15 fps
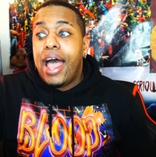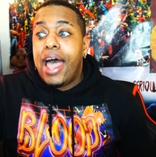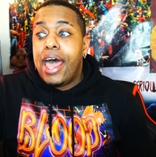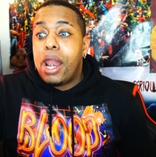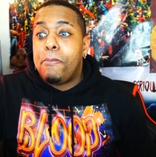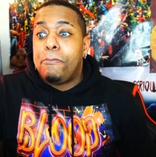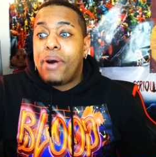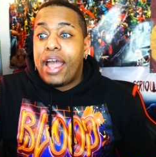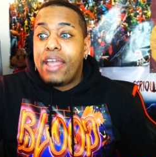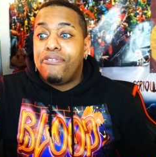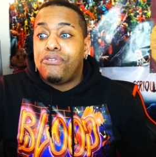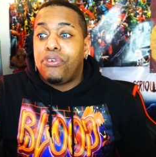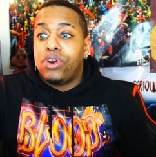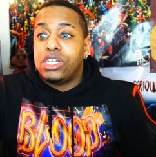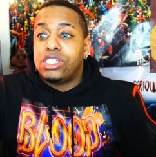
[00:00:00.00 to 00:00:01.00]
and a bite
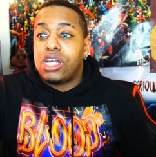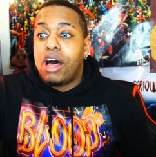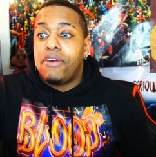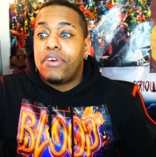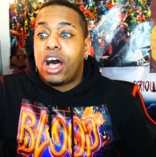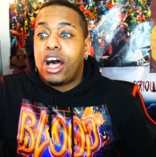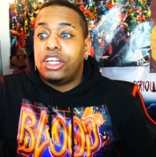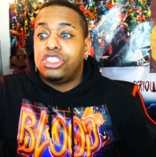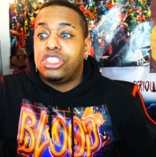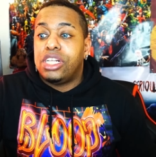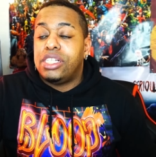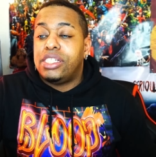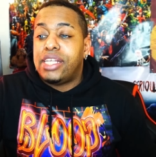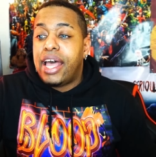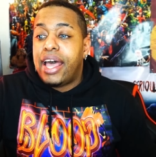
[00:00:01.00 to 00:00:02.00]
force of
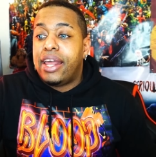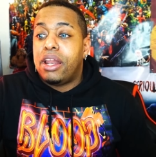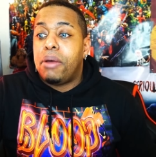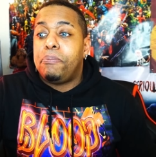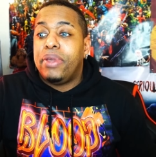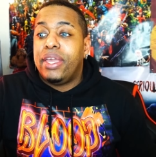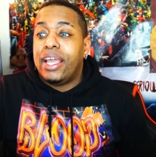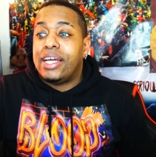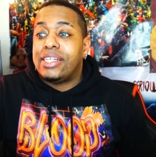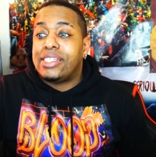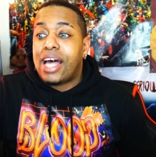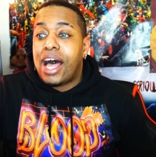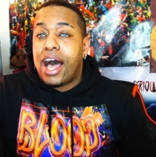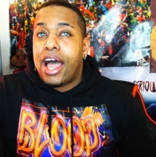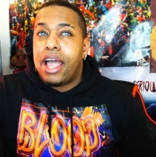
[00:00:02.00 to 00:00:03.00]
110
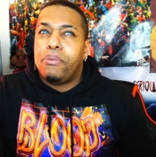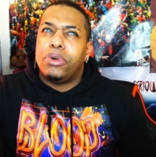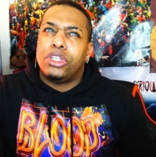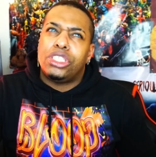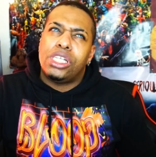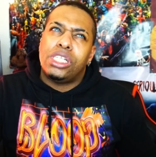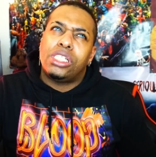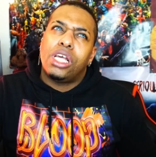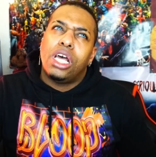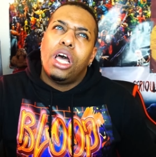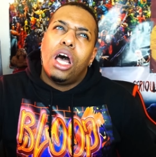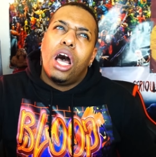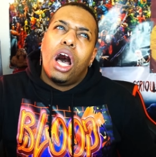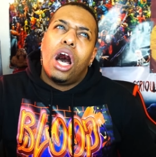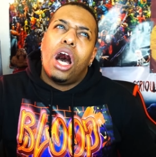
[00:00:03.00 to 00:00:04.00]
PSI, which is,
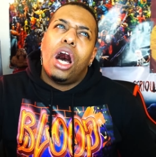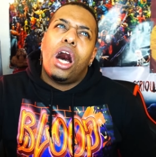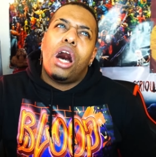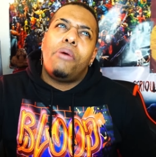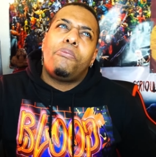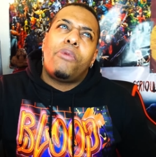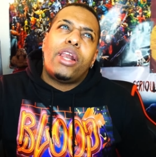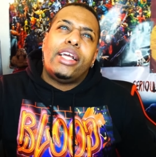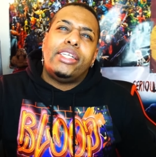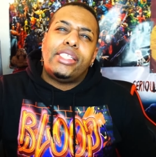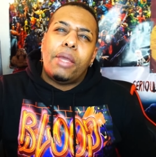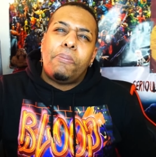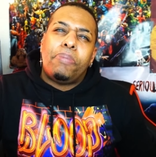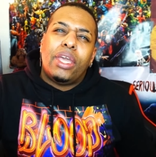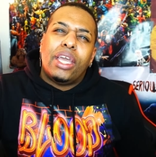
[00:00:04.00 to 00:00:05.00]
when they
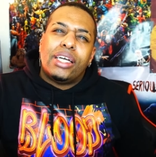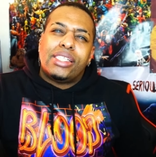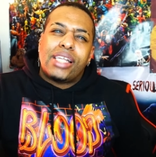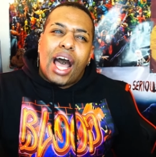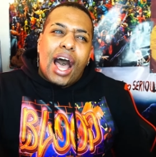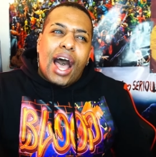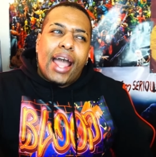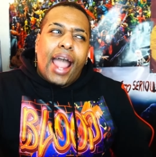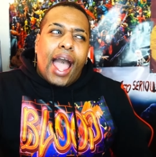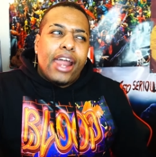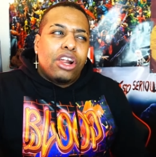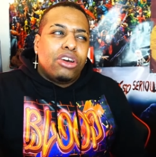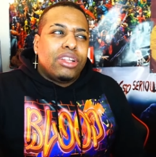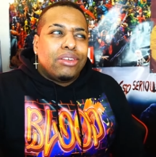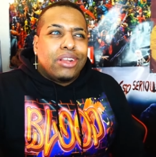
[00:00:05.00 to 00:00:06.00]
say PSI, I
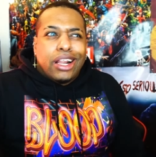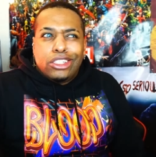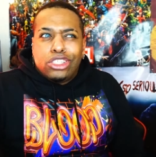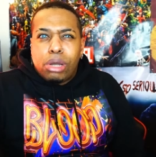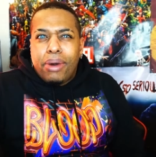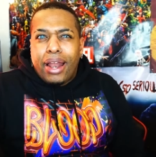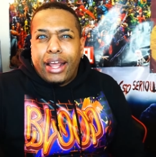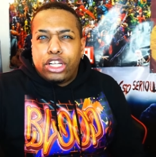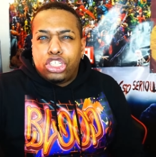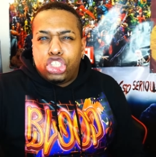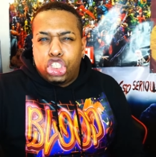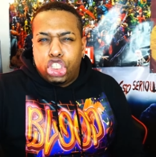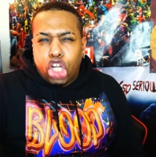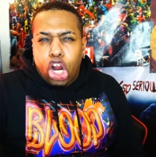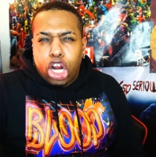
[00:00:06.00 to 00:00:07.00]
know they talk about like
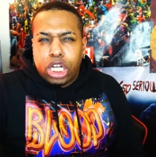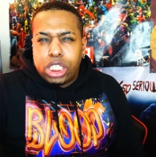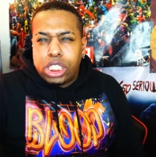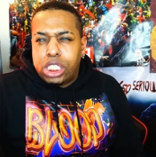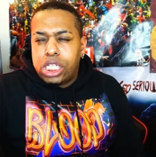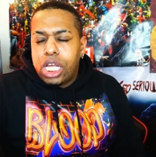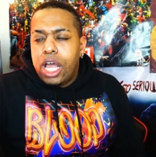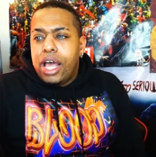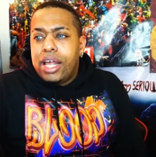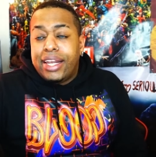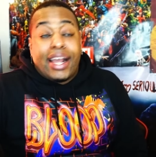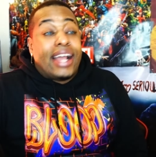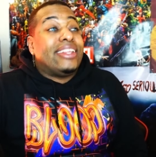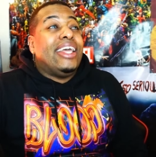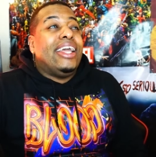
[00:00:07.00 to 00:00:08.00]
sharks.
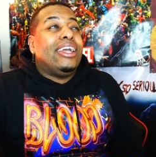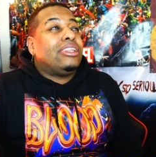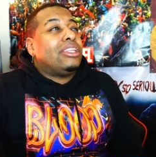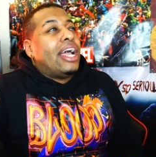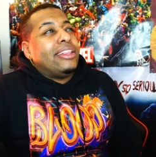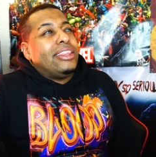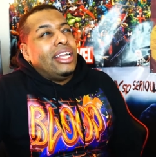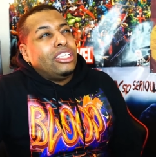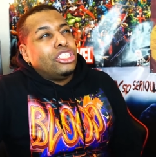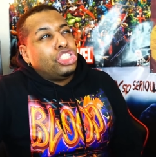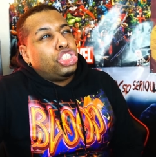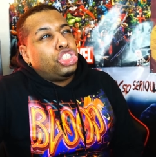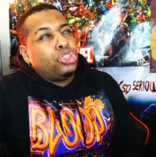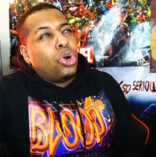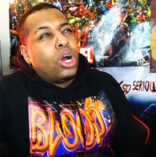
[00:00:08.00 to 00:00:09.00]
Like I think the
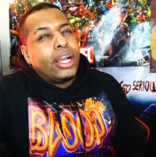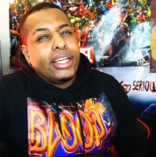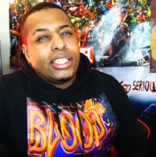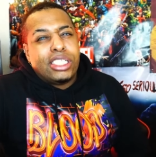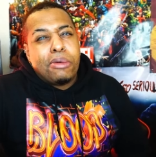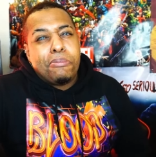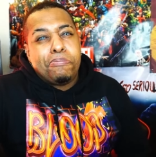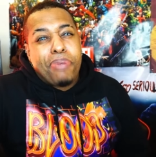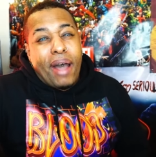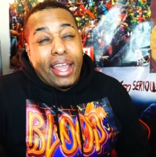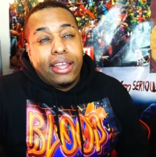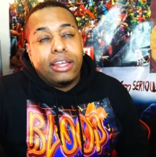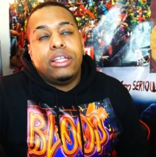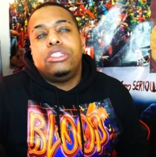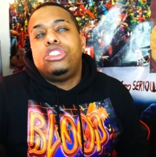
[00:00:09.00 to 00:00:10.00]
strongest
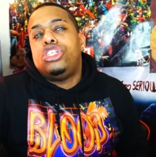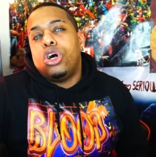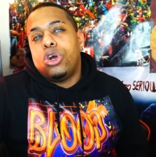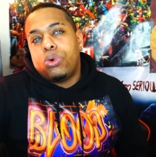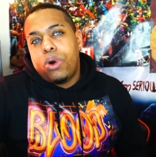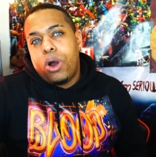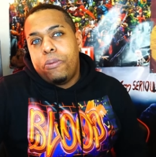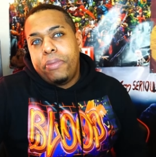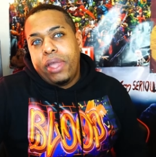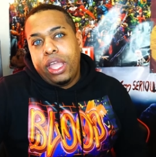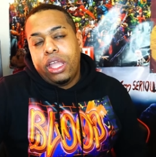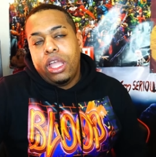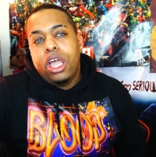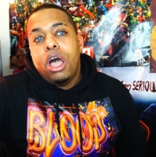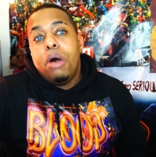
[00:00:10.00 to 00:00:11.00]
bite, don't quote
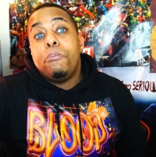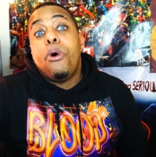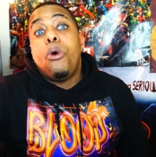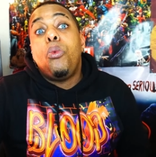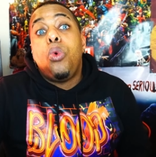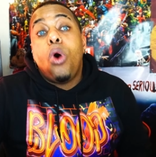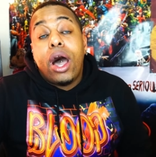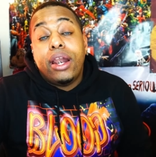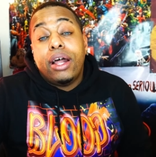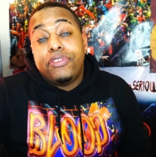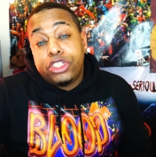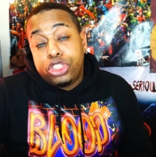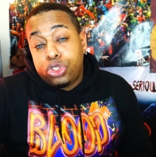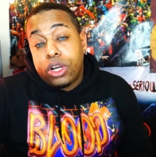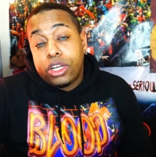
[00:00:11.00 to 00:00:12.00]
me, but one of
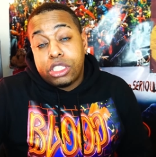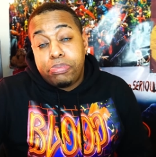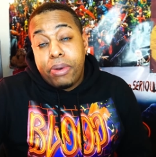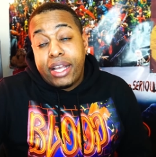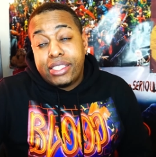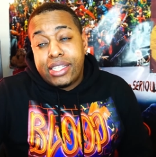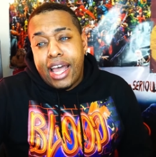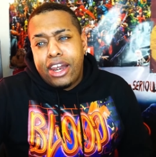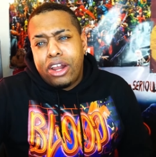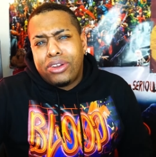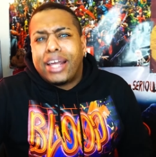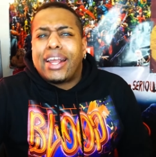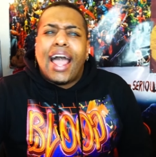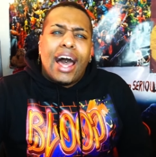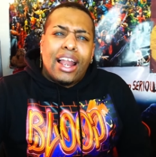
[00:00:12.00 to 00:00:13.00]
the strongest bites I know,
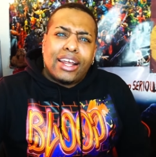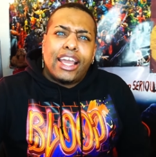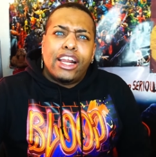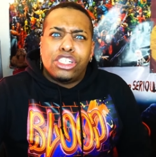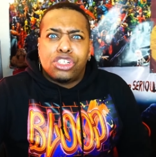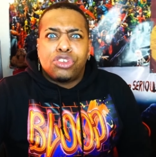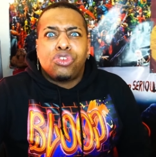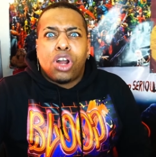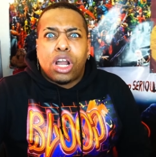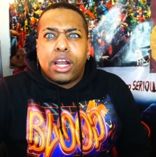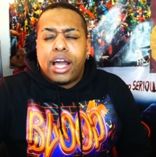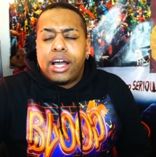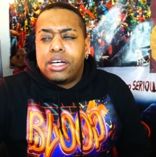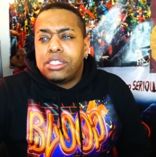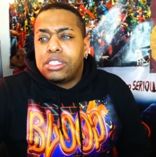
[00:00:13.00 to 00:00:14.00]
like alligators and
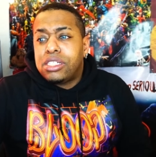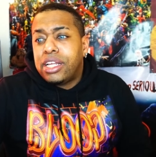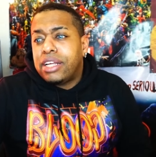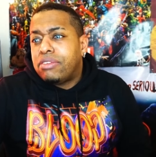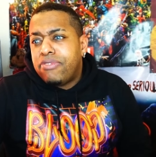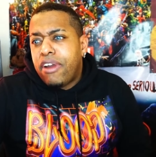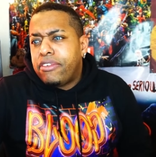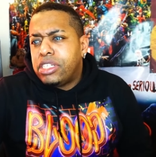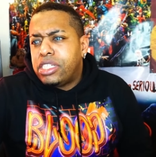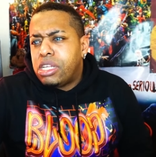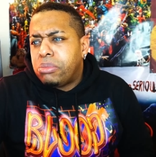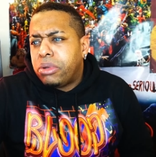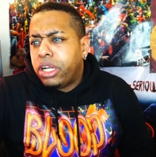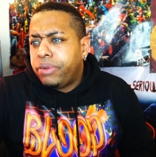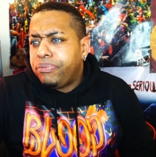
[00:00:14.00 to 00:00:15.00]
crocodiles, like very
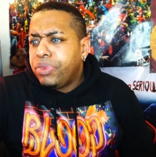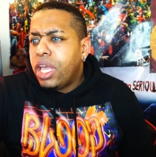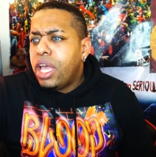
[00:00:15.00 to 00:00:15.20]
similar.